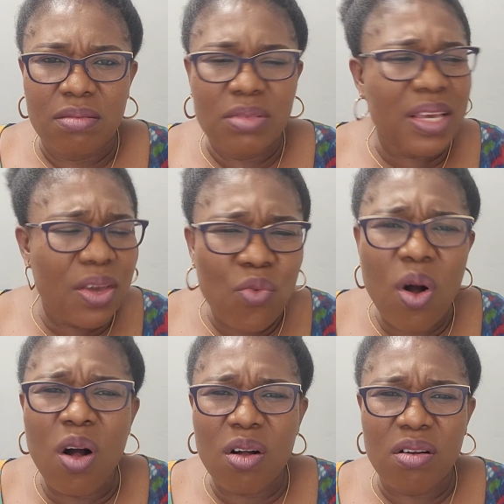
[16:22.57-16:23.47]
Take a
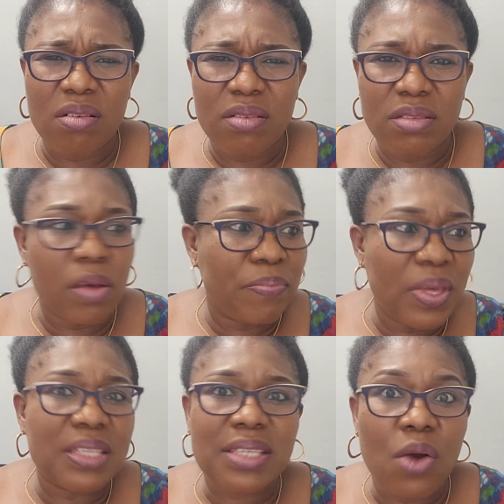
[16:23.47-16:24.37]
walk. Some
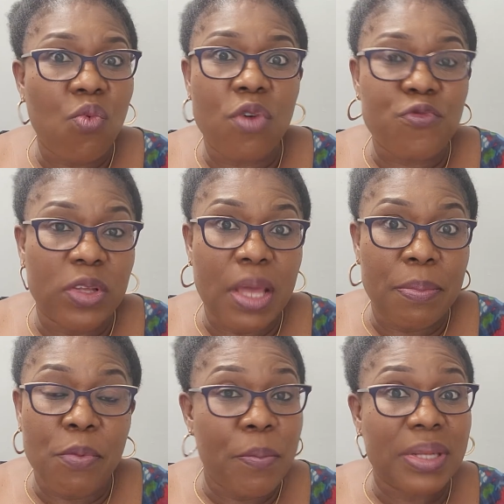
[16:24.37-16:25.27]
things can work for other
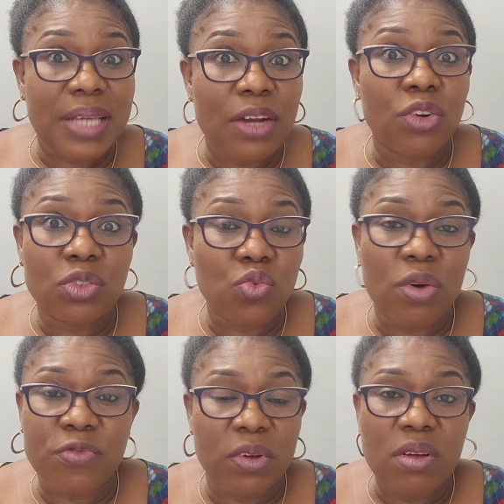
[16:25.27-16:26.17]
people, but cannot
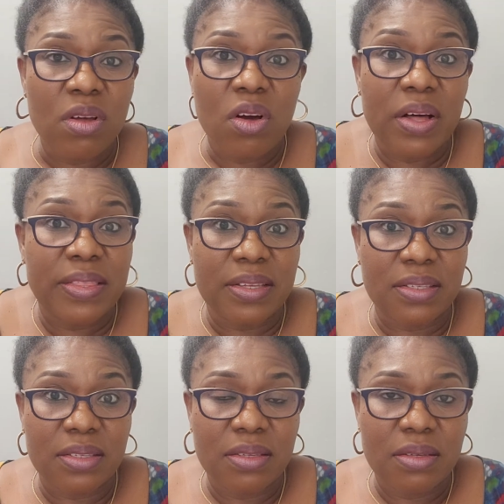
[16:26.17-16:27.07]
work for others.